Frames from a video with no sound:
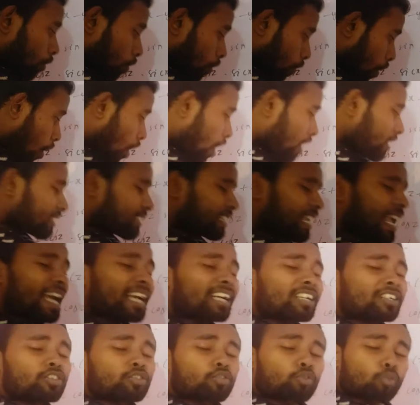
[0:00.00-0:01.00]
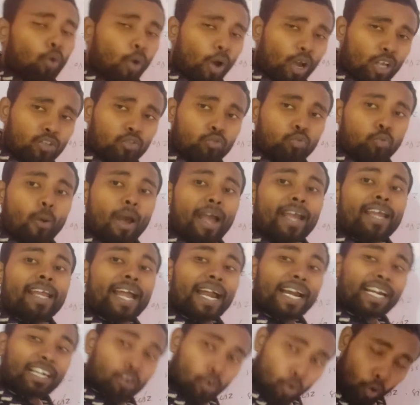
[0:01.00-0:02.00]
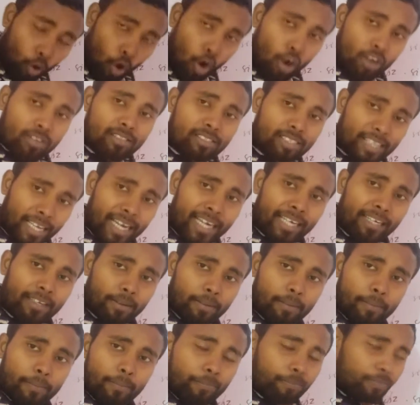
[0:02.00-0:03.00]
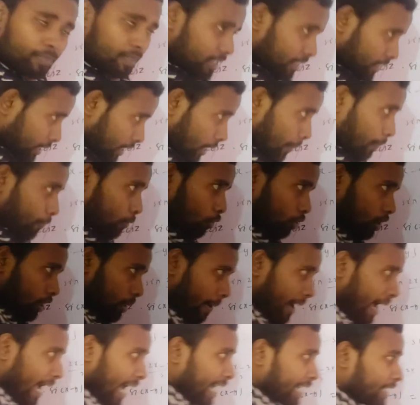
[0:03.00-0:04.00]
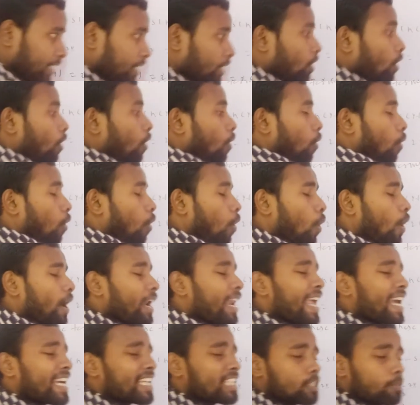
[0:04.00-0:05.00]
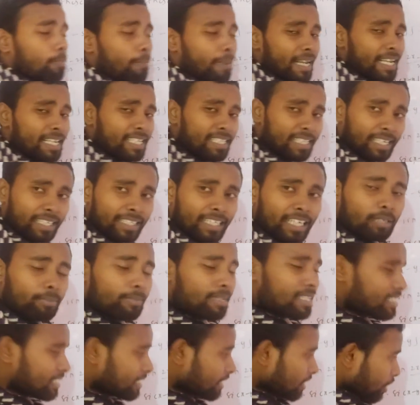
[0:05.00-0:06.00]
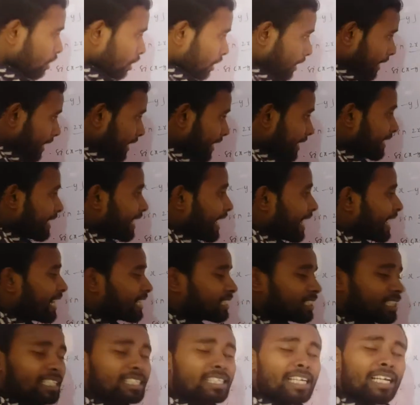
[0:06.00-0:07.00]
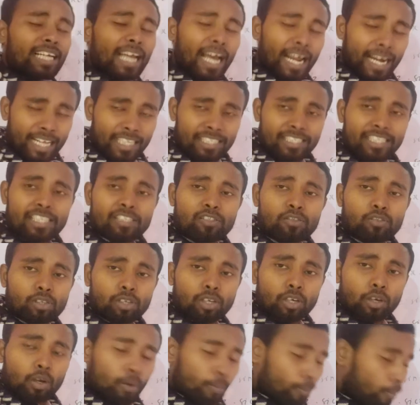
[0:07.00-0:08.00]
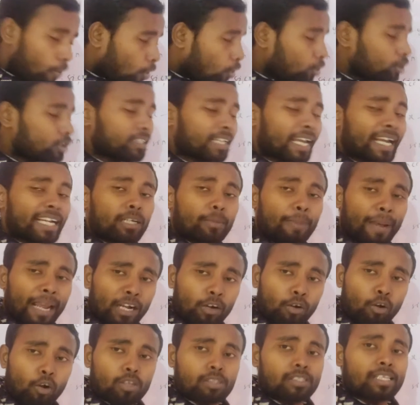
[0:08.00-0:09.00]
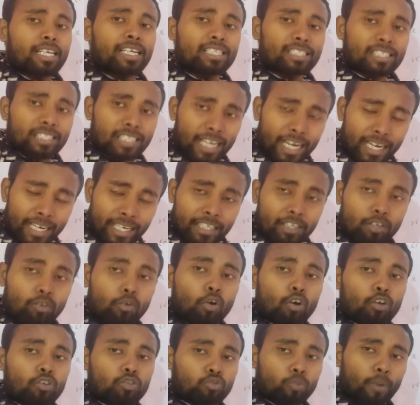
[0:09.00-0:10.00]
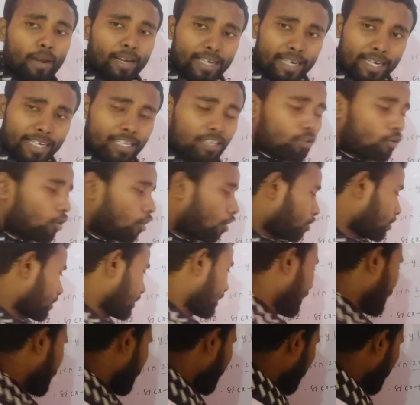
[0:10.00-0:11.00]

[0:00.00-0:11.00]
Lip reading: Cos x, cos y and cos z. If you divide whole expression, that means in LHS and RHS both sides by cos x and cos y and cos z,